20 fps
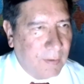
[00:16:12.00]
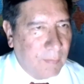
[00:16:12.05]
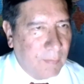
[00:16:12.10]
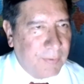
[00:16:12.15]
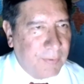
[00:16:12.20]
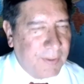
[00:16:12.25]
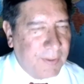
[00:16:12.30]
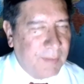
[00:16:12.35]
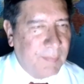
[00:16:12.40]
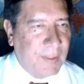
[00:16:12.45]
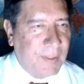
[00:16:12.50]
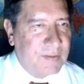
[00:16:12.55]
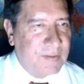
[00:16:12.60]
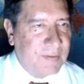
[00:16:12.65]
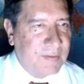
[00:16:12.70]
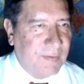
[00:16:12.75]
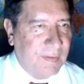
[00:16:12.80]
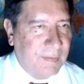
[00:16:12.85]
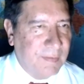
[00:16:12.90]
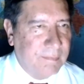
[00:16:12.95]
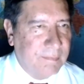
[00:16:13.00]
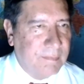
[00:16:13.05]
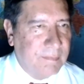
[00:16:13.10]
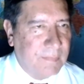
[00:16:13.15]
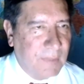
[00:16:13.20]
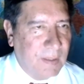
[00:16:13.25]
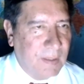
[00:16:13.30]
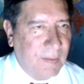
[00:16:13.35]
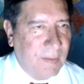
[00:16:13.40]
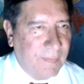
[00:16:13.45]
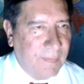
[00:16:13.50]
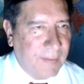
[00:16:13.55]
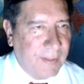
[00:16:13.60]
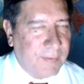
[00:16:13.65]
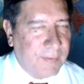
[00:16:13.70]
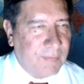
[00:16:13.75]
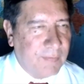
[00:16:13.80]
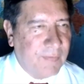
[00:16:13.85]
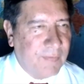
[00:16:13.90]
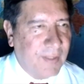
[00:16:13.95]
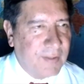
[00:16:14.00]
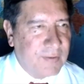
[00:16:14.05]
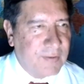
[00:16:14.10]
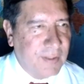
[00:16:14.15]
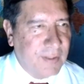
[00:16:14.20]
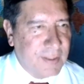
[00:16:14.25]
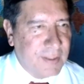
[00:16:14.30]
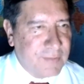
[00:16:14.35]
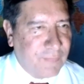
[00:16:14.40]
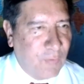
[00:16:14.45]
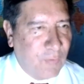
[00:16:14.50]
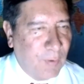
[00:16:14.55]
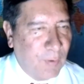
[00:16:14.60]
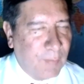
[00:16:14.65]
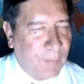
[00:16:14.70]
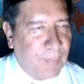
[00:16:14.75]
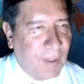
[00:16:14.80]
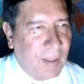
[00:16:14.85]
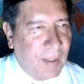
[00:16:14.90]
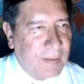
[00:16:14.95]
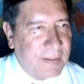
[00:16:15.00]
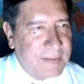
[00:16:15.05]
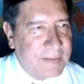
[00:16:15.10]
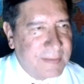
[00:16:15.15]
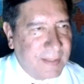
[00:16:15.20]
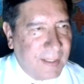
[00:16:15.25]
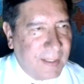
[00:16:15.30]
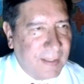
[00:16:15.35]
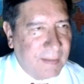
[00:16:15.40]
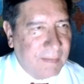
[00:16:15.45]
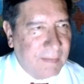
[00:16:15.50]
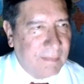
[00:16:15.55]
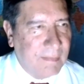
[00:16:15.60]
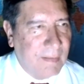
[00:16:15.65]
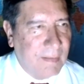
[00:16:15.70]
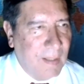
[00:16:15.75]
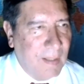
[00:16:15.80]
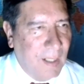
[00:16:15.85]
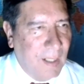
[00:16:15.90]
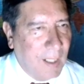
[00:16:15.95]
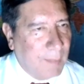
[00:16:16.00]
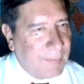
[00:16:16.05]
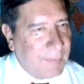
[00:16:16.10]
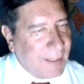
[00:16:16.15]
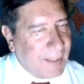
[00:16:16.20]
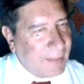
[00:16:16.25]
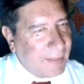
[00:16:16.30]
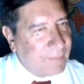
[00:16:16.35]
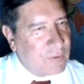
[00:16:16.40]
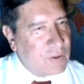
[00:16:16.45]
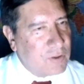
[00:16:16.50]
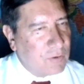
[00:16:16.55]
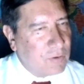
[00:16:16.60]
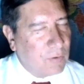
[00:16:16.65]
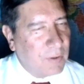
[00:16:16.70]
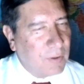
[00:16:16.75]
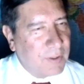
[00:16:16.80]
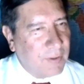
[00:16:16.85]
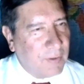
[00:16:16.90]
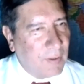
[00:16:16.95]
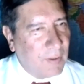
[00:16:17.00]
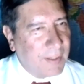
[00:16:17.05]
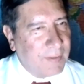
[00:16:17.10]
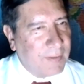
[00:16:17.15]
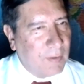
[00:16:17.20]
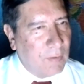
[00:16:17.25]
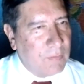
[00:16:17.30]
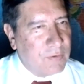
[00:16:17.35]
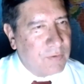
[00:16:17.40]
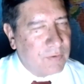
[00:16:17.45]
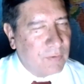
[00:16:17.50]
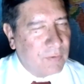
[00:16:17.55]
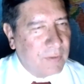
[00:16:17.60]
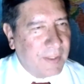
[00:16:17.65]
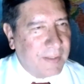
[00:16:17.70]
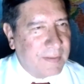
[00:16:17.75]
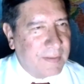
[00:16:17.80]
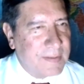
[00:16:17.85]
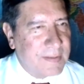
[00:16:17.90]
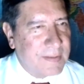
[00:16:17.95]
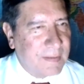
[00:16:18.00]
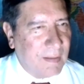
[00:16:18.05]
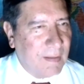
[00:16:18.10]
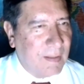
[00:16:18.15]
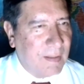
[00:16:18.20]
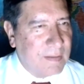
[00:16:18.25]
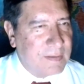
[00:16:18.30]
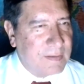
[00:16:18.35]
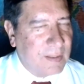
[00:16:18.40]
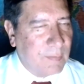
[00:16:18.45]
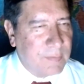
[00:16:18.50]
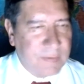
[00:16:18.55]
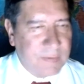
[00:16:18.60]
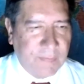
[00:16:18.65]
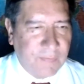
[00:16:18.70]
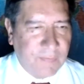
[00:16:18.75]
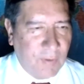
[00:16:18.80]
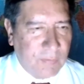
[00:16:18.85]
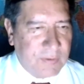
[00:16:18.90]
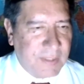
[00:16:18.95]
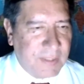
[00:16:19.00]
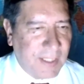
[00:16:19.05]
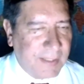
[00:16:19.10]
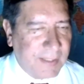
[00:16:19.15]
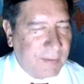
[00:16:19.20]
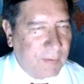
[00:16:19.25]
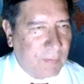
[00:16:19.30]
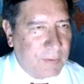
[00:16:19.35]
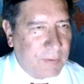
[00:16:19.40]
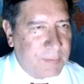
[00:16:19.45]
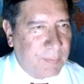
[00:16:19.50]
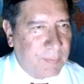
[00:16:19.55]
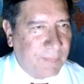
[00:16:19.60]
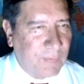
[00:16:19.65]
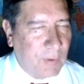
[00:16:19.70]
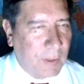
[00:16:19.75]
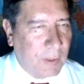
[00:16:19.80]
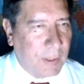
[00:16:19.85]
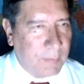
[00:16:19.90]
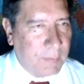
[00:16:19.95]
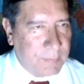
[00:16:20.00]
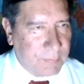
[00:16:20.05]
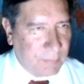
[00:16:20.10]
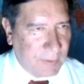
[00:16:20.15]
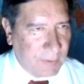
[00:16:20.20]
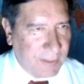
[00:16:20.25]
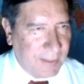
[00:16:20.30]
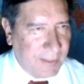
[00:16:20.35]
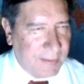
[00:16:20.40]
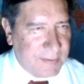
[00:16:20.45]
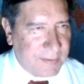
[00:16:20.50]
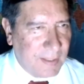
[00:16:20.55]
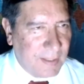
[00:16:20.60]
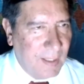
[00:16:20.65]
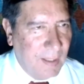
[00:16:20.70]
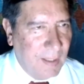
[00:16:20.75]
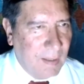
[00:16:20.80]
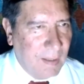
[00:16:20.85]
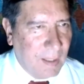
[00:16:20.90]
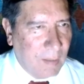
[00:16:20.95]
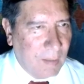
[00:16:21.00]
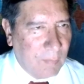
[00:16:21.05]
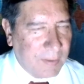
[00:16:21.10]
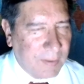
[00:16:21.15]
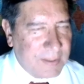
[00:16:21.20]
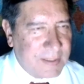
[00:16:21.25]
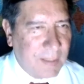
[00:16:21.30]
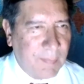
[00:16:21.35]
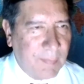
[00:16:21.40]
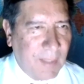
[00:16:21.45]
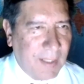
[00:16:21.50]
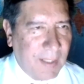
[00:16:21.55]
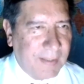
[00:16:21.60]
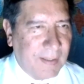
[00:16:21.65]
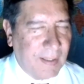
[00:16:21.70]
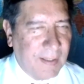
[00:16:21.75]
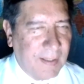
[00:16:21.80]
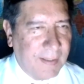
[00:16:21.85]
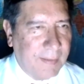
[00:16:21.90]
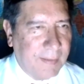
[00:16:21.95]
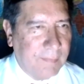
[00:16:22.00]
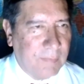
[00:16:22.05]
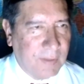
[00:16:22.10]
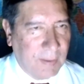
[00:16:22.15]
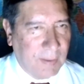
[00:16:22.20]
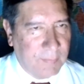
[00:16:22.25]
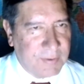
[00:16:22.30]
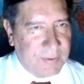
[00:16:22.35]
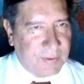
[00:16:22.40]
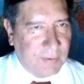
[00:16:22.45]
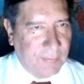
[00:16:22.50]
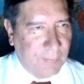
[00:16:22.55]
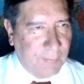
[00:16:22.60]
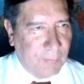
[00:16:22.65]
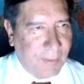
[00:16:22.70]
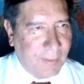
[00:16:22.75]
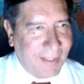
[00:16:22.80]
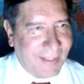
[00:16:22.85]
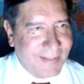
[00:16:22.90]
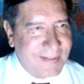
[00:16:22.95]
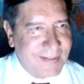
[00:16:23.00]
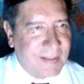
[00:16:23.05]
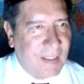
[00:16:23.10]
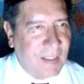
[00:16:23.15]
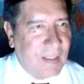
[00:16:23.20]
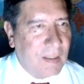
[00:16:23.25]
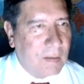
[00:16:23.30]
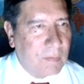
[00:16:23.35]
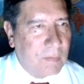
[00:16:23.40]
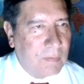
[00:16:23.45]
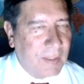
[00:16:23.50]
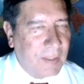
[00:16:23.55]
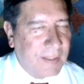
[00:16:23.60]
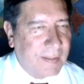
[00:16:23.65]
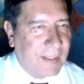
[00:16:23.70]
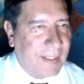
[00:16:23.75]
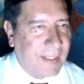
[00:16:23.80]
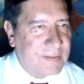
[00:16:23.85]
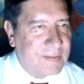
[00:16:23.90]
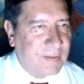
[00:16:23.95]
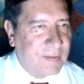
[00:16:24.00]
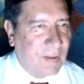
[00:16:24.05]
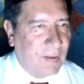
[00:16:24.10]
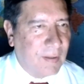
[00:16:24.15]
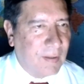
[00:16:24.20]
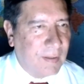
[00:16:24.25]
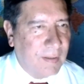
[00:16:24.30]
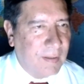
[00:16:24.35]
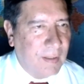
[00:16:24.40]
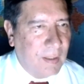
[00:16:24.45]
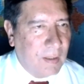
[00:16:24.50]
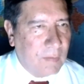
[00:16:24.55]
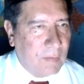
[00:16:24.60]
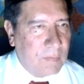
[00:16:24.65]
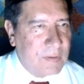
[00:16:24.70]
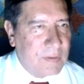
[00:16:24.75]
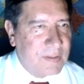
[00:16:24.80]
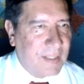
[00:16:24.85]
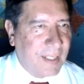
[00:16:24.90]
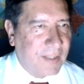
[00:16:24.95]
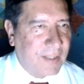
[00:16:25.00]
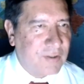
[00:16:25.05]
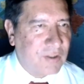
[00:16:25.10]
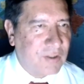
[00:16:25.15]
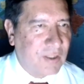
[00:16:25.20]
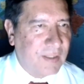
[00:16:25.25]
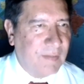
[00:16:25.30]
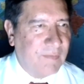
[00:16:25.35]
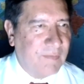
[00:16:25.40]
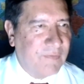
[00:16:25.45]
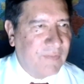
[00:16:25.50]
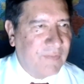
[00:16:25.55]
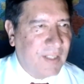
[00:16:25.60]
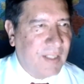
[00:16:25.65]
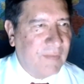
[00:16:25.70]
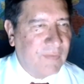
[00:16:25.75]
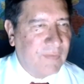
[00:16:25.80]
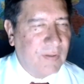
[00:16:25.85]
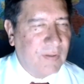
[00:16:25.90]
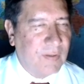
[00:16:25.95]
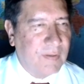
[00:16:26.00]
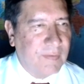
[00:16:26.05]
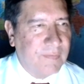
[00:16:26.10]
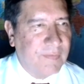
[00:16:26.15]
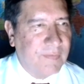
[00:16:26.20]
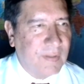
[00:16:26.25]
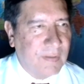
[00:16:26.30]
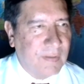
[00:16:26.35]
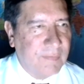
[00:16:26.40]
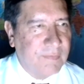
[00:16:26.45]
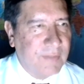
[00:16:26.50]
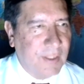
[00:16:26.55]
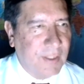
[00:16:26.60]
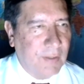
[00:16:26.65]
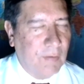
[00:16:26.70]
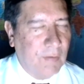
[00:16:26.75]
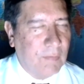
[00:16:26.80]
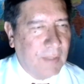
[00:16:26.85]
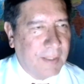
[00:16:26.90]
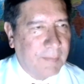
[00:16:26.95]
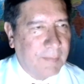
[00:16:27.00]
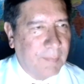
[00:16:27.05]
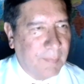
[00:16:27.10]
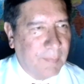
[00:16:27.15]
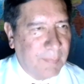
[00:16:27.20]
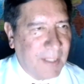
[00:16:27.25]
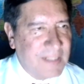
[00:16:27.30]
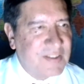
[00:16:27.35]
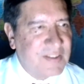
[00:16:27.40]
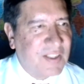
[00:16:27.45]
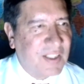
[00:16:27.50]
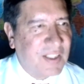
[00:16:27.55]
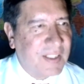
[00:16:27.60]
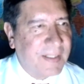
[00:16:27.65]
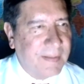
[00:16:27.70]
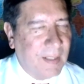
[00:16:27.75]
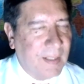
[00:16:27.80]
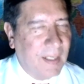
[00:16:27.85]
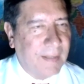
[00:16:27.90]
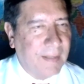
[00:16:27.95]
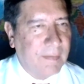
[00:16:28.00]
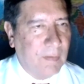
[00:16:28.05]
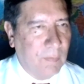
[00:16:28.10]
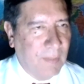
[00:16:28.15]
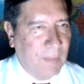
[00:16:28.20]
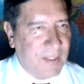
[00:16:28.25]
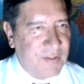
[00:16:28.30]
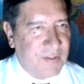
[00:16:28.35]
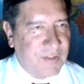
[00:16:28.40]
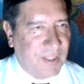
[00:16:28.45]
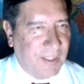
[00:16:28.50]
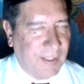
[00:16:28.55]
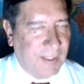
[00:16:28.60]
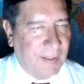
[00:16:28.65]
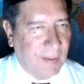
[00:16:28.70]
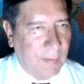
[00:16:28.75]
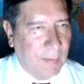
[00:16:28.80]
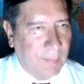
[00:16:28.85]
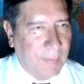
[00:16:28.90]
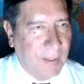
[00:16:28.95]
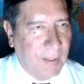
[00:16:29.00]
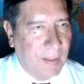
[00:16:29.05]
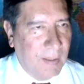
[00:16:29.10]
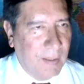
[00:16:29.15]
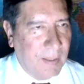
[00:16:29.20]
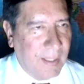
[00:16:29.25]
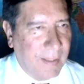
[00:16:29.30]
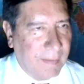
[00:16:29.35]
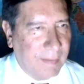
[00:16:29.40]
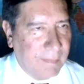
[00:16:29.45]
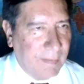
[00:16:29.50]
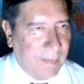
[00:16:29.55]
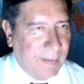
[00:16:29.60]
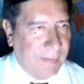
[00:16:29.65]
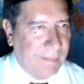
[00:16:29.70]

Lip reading: pretty much the interventionist foreign policy. And I'm not even sure, I know Julian Assange, there was a vote taken, of course, before he was released. I want to say my guy, when I was still in the race, Greg Kazar, was actually in favor of like basically not arresting him and